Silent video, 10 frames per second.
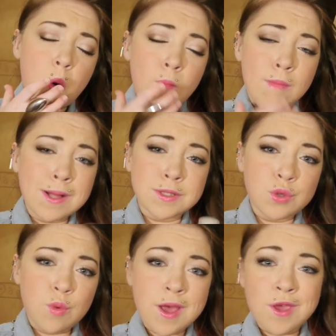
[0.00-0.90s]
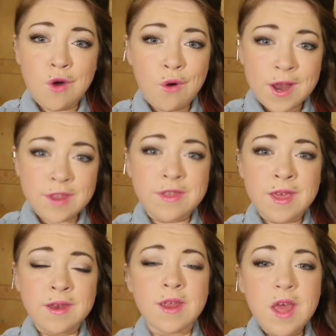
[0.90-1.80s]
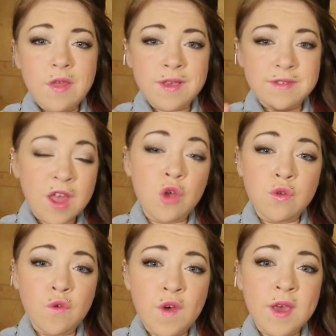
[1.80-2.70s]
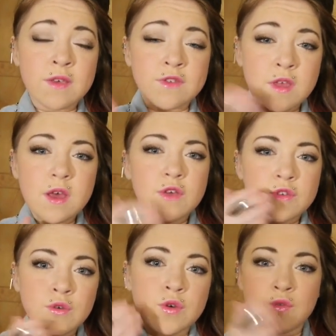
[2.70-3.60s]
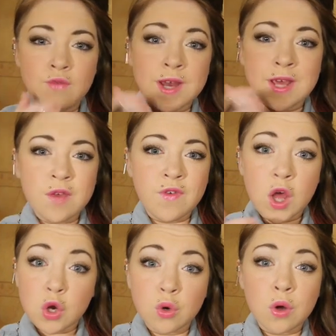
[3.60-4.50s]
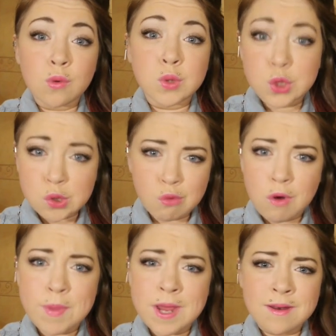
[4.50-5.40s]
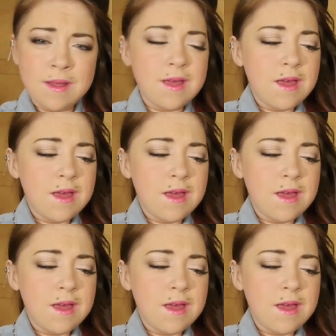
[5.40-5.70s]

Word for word: or melt away or anything they stay on your face so you can really give it a good old scrubbing